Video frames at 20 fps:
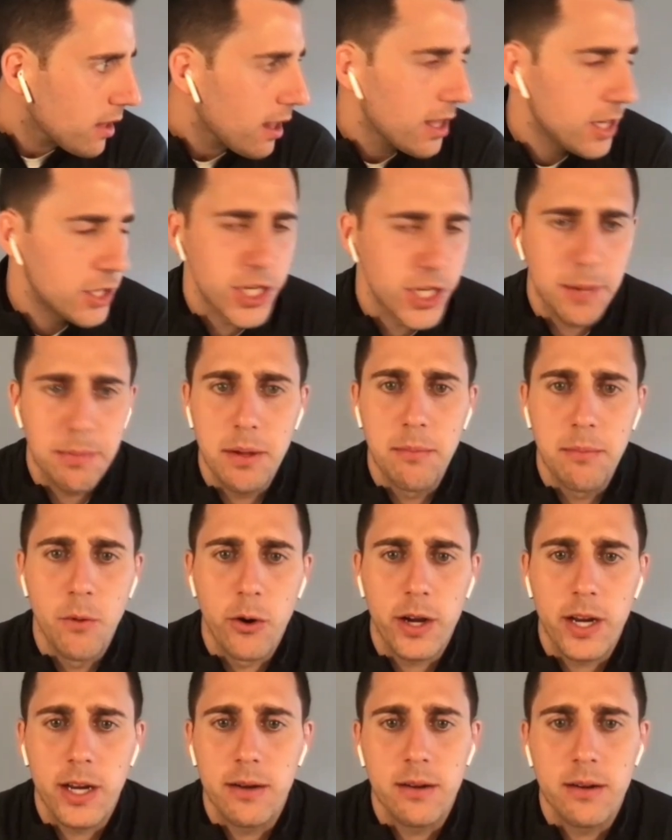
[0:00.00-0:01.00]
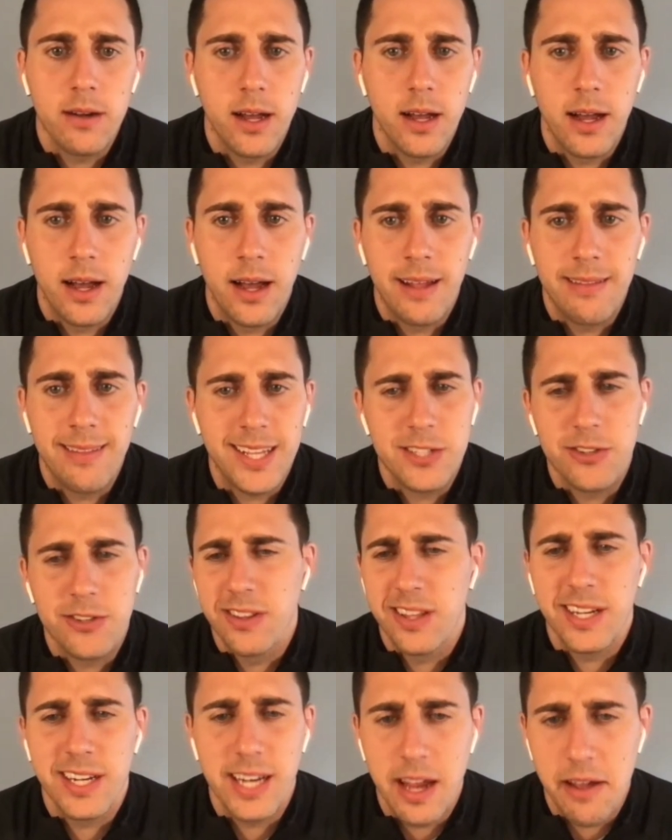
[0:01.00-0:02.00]
JP Morgan, uh, they
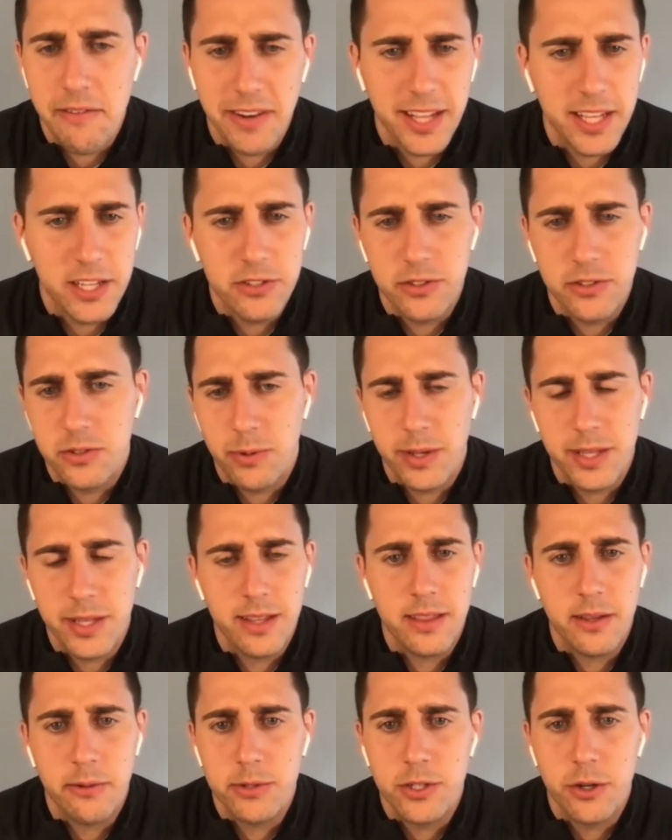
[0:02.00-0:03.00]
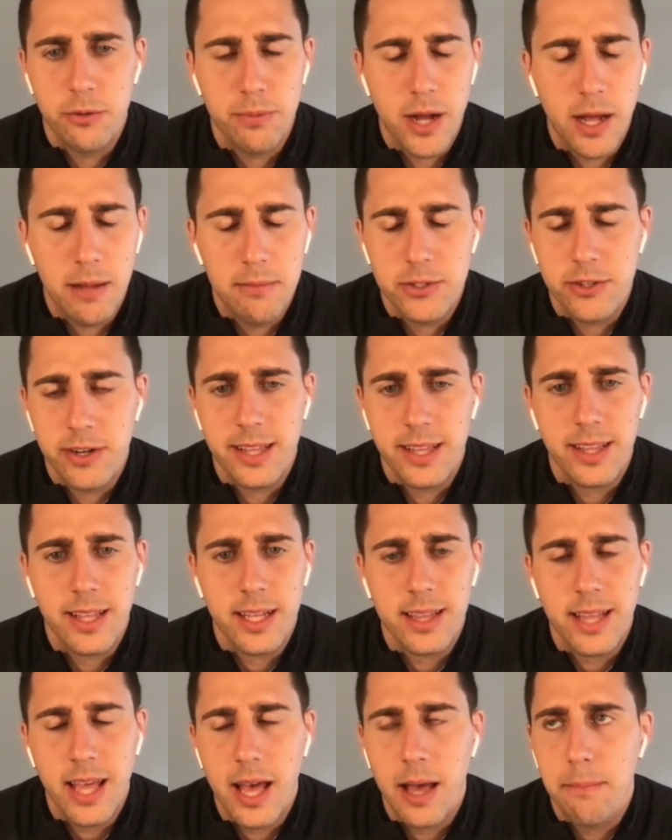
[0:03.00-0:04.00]
certainly didn't have any issues with it. There was no problems or anything
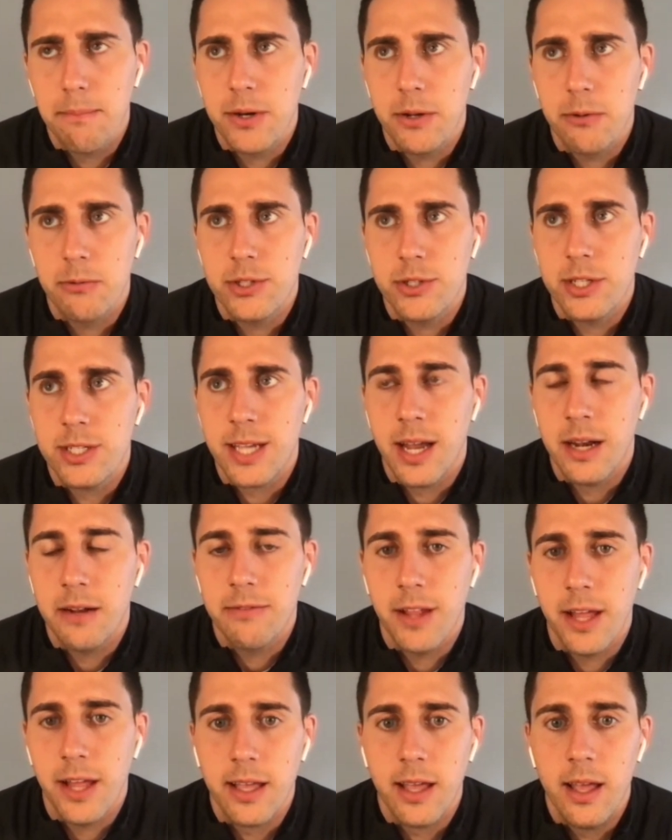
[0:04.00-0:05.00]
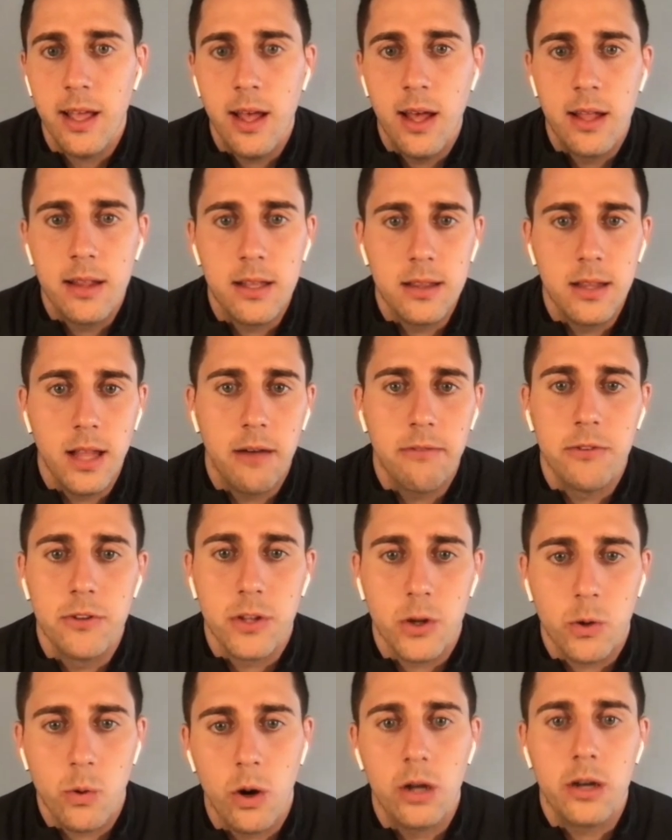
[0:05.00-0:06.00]
like that. But it was just kind of like the level
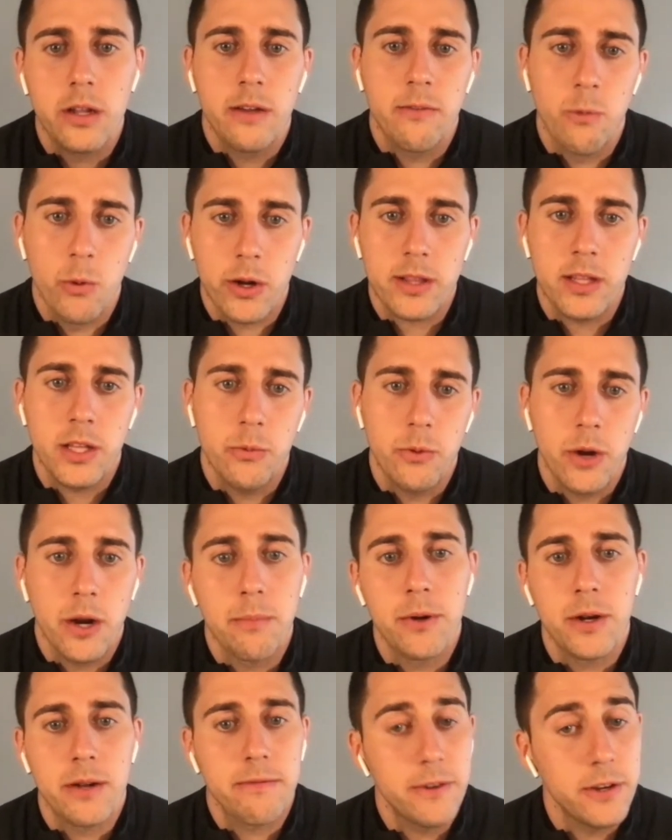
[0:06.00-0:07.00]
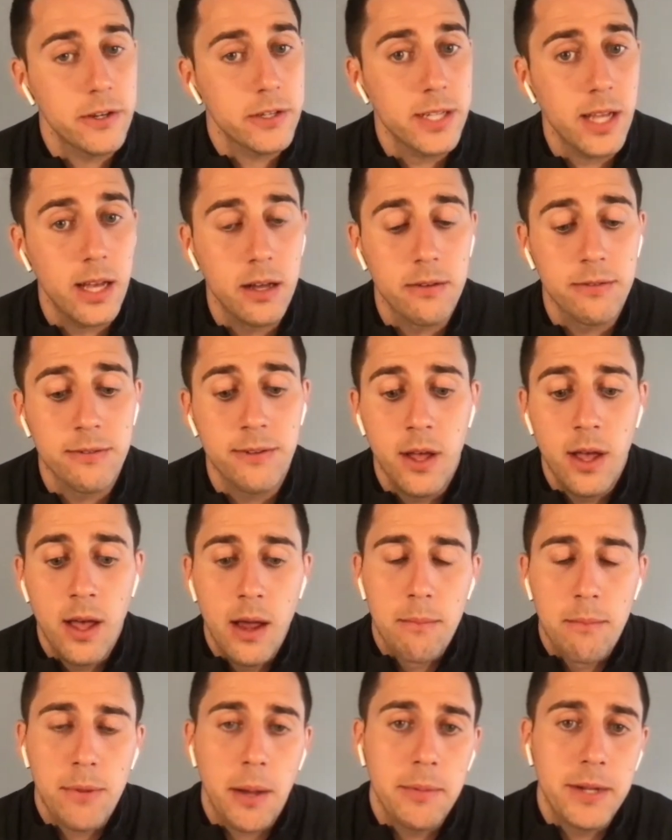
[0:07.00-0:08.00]
and the quality of work that you want to put up for
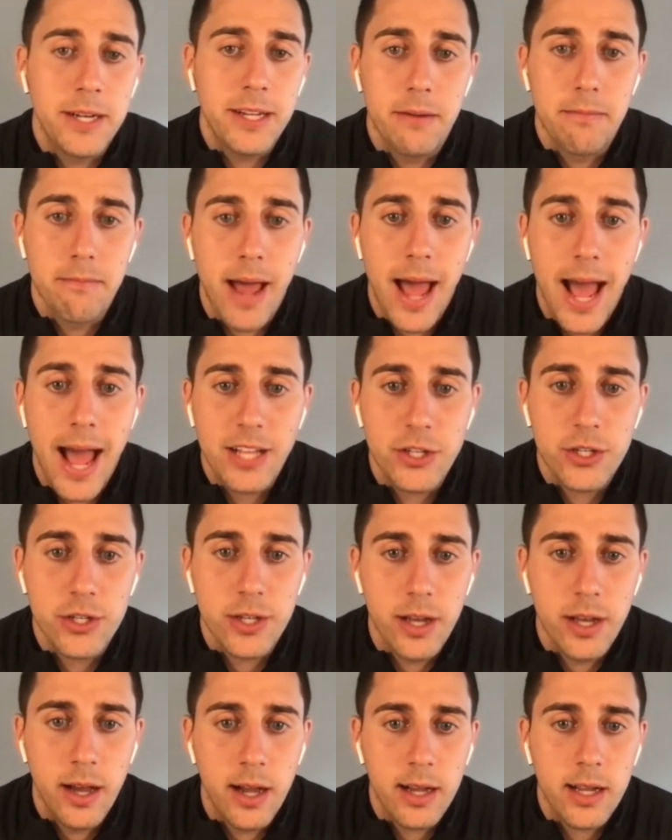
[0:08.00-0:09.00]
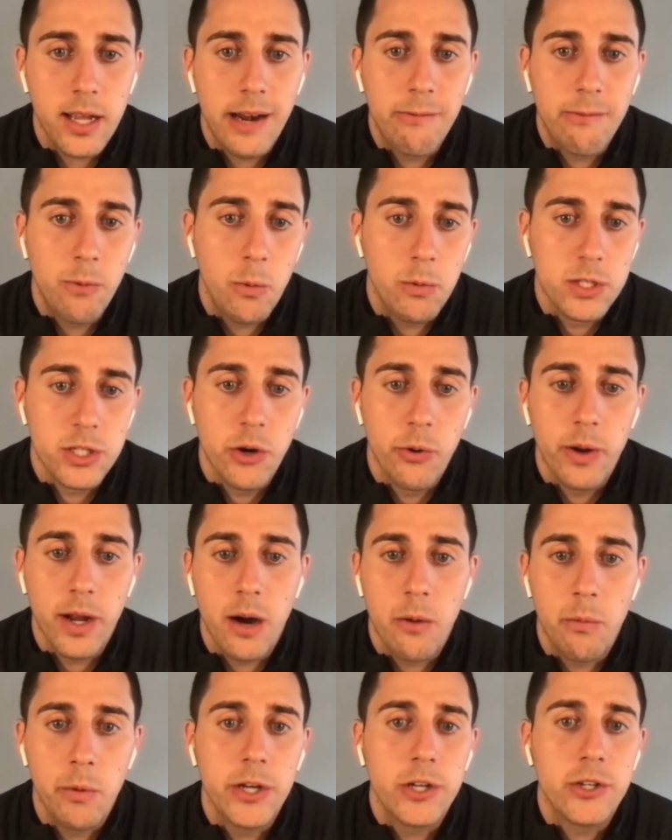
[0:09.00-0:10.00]
yourself probably didn't match uh, kind of what was going
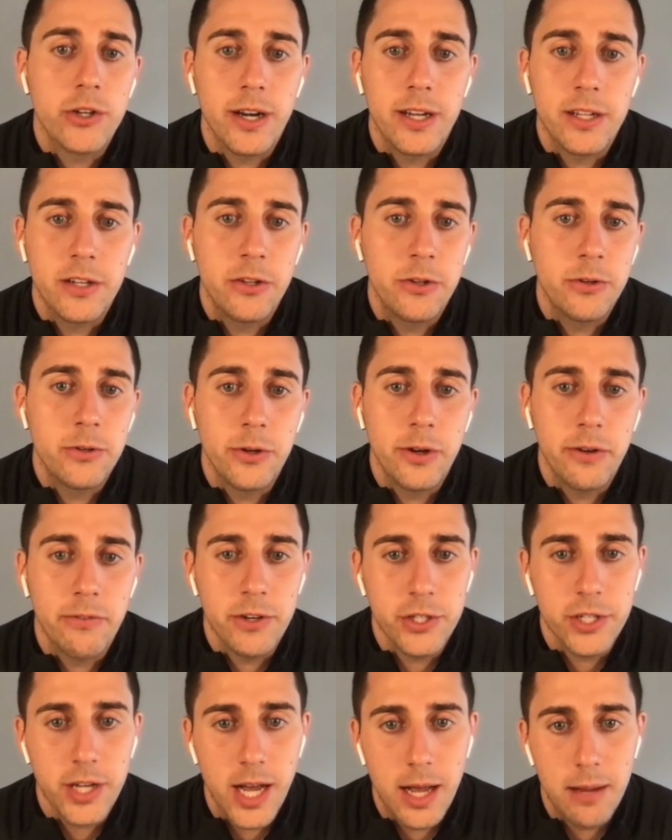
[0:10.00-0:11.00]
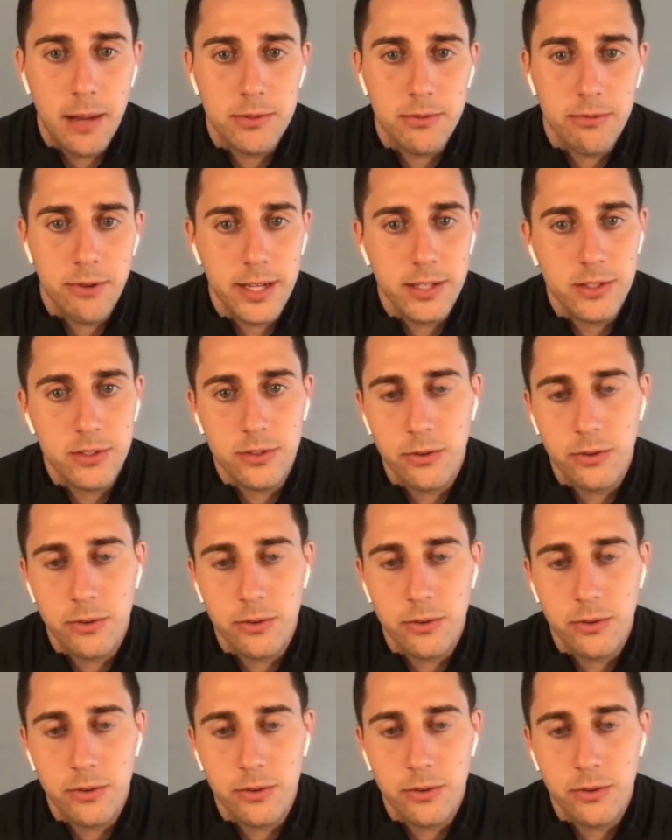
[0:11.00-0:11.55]
on when you're trying to do two different jobs, right?